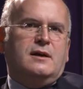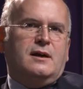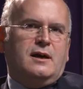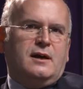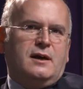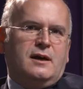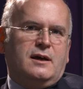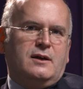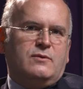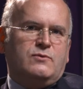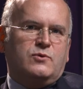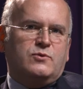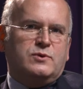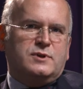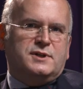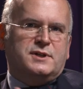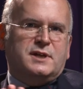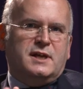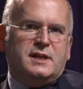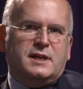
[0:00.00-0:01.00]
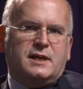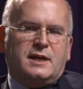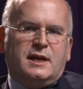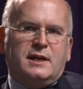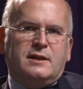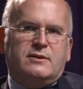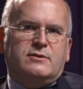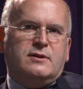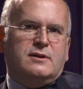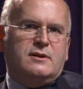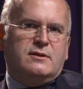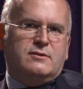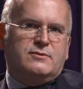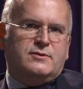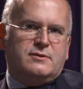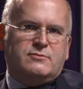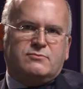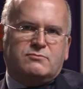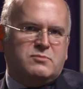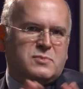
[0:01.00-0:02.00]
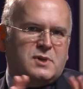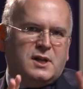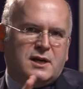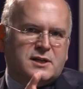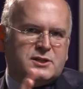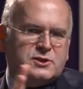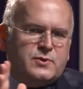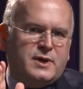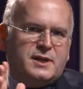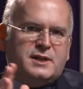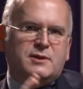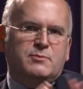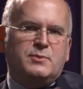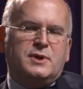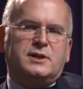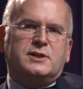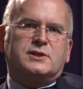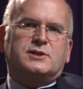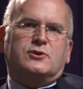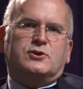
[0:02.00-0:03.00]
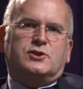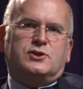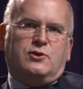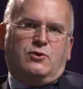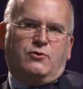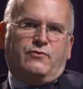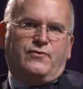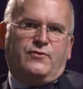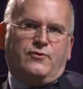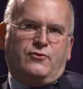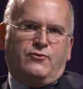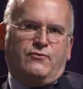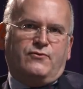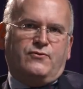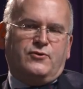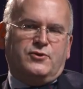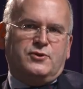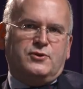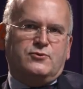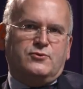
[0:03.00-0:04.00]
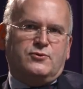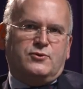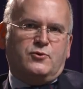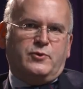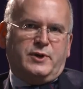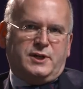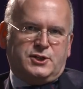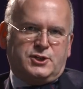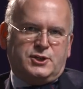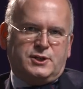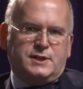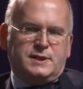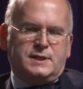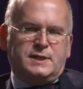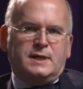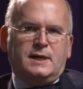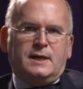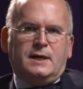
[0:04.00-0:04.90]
And we will dedicate the last 20 minutes or so for your questions.